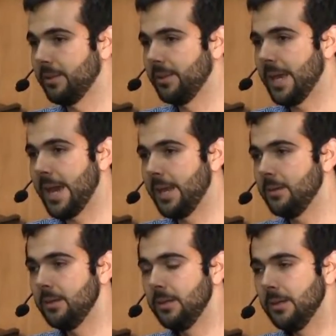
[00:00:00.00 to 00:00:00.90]
that
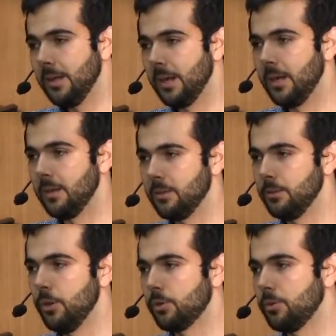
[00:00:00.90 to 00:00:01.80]

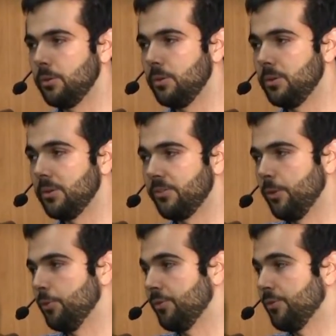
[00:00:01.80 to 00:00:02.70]
local
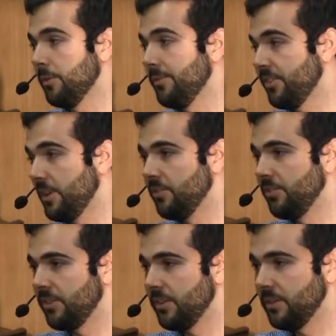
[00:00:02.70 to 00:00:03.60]
social service
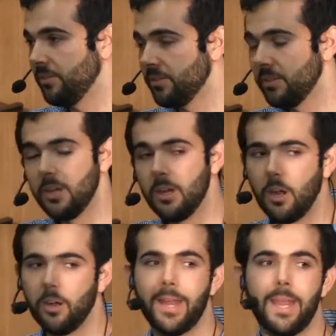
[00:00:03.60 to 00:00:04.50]
agencies
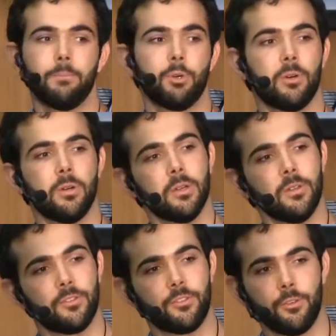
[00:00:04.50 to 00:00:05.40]
are able
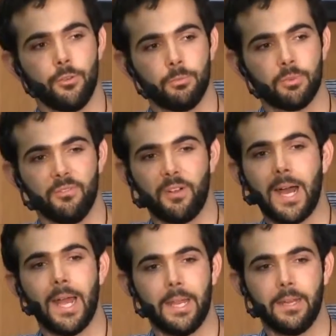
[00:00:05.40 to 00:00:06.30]
to
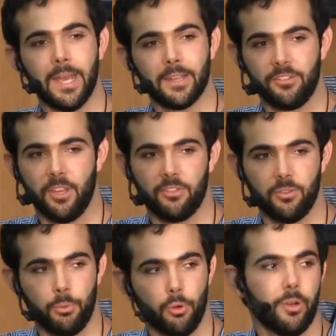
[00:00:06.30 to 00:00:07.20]
provide excess
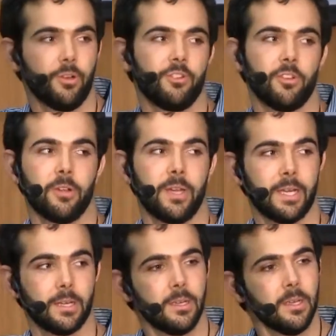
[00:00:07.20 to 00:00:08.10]
support
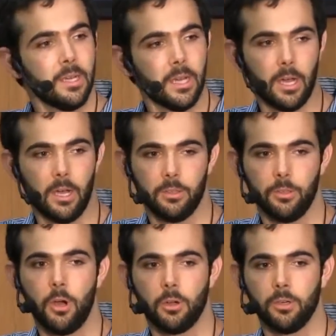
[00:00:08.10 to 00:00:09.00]
during
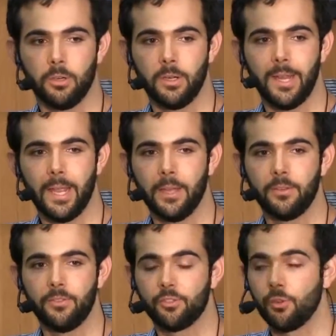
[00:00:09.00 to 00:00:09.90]
longer
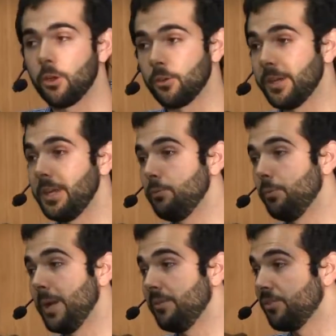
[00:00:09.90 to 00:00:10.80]
and stronger heat
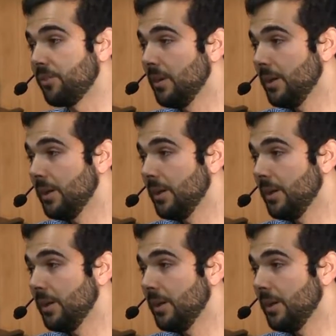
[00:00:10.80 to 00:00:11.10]
waves